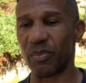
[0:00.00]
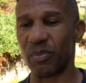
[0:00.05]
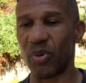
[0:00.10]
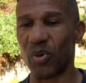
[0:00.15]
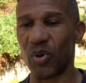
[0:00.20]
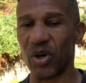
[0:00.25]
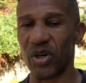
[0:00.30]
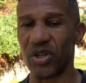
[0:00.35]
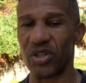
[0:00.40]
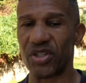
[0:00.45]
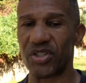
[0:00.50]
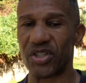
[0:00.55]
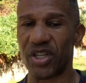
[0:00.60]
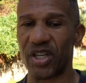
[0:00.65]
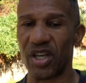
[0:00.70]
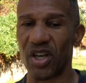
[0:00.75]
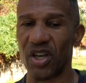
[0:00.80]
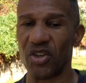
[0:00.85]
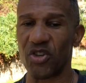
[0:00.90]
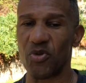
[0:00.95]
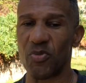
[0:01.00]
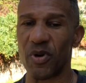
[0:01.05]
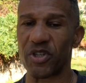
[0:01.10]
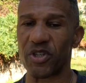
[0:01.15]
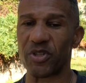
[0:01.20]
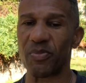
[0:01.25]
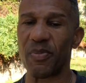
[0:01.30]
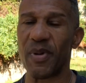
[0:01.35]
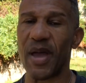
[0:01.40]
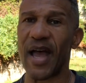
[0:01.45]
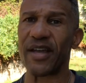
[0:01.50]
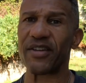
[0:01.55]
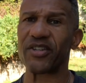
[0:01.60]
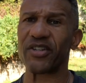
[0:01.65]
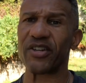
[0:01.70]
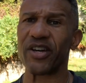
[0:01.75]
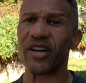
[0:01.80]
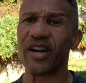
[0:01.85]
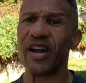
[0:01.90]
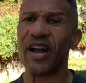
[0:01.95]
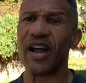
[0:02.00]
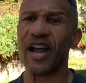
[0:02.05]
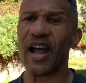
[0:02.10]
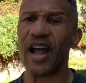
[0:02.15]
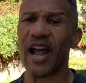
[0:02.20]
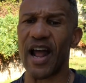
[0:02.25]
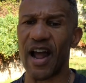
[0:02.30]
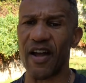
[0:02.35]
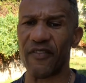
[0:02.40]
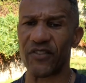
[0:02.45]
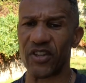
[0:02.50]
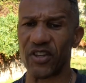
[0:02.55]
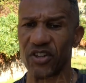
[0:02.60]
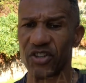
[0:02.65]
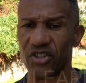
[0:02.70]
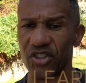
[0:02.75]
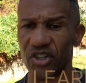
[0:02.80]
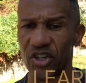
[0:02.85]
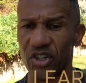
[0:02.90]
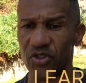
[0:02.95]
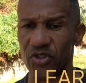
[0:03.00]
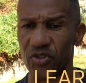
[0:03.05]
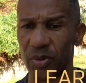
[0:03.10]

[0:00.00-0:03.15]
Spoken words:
after your surgery because there will be no bending,